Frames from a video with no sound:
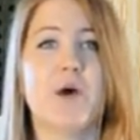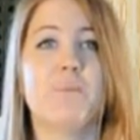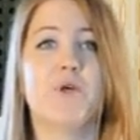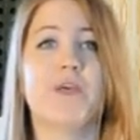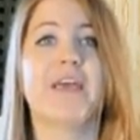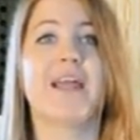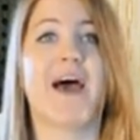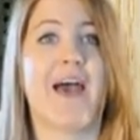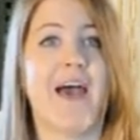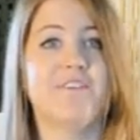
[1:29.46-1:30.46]
pulling it
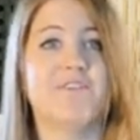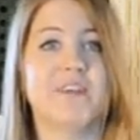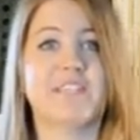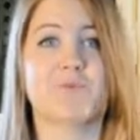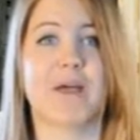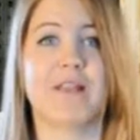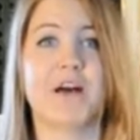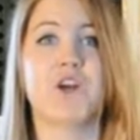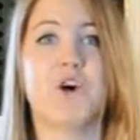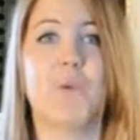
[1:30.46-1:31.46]
ahead of
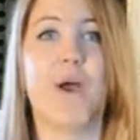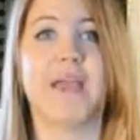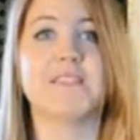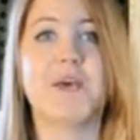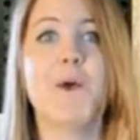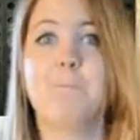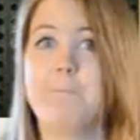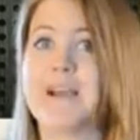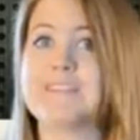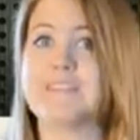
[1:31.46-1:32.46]
Venezuela, Kuwait,
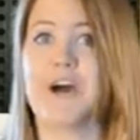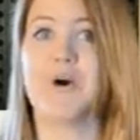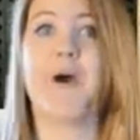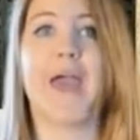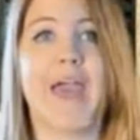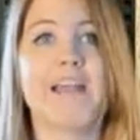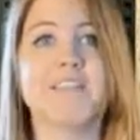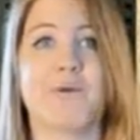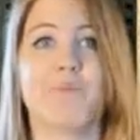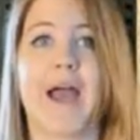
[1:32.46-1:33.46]
Mexico, and
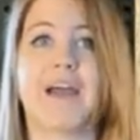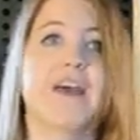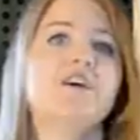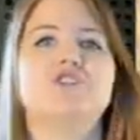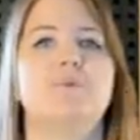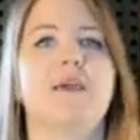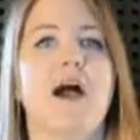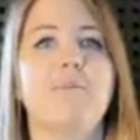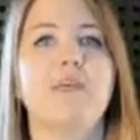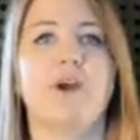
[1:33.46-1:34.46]
Iraq to
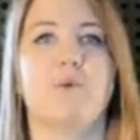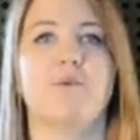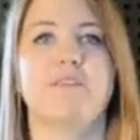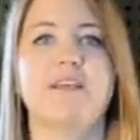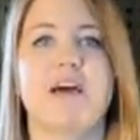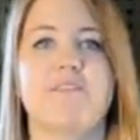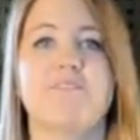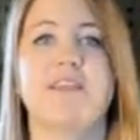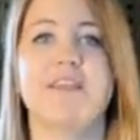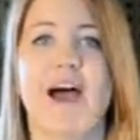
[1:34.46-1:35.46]
become the equivalent of
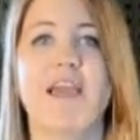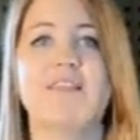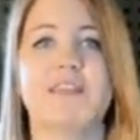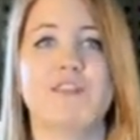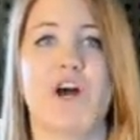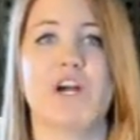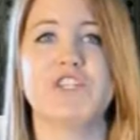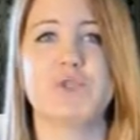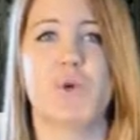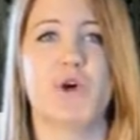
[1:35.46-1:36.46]
the 9th
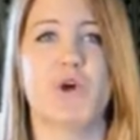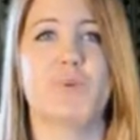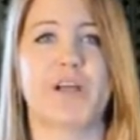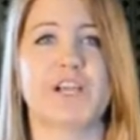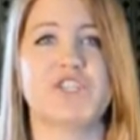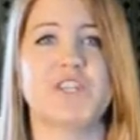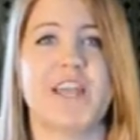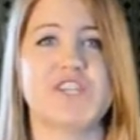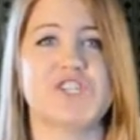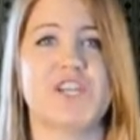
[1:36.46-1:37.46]
largest oil production
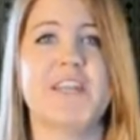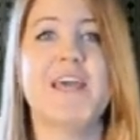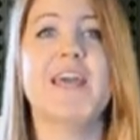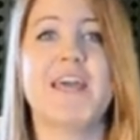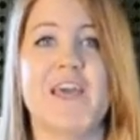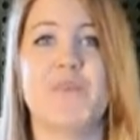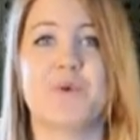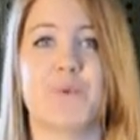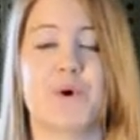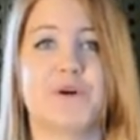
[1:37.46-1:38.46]
nation in the
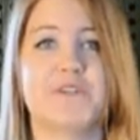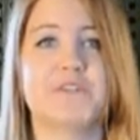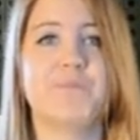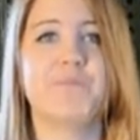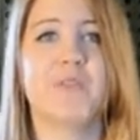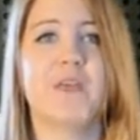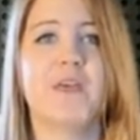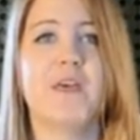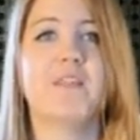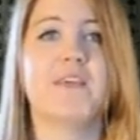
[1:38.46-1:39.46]
world.
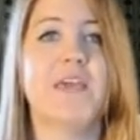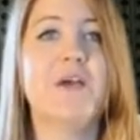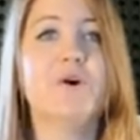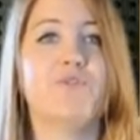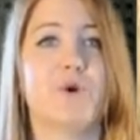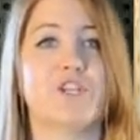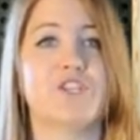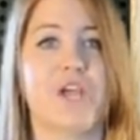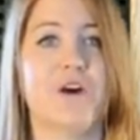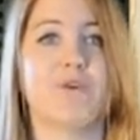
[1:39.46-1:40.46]
The Eagle Ford
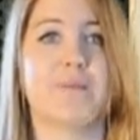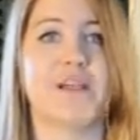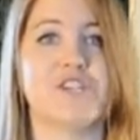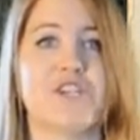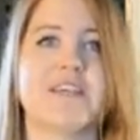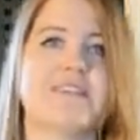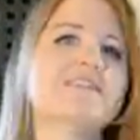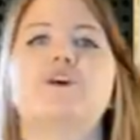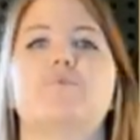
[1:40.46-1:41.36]
Shale Formation is still